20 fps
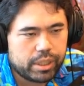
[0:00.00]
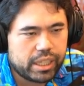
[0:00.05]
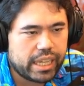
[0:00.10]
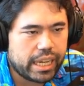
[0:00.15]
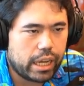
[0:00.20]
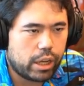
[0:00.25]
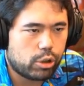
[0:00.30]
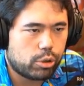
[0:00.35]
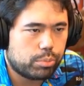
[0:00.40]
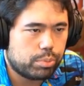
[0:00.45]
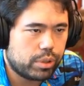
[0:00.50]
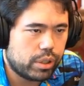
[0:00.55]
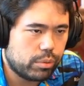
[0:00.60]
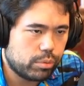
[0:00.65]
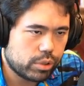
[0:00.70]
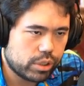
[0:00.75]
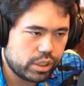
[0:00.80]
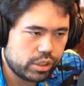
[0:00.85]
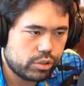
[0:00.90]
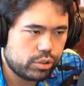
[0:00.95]
counterplay
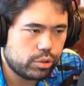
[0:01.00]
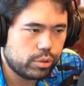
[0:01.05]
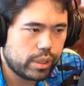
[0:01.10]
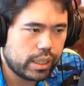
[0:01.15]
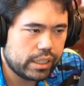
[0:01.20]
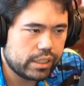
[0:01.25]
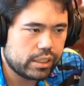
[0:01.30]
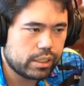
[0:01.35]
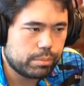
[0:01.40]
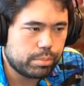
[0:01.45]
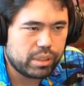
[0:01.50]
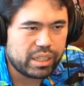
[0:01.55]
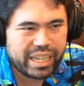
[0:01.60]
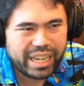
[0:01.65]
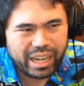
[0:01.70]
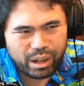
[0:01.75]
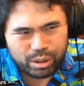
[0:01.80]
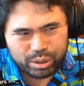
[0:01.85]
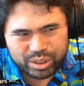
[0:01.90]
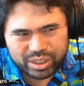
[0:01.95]
rookie 2 ends it but
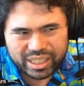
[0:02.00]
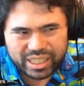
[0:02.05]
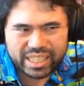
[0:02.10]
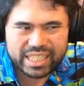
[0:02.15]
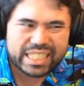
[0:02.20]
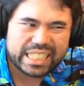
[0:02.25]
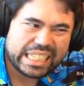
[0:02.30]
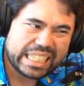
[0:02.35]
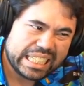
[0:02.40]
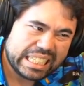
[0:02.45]
now it's like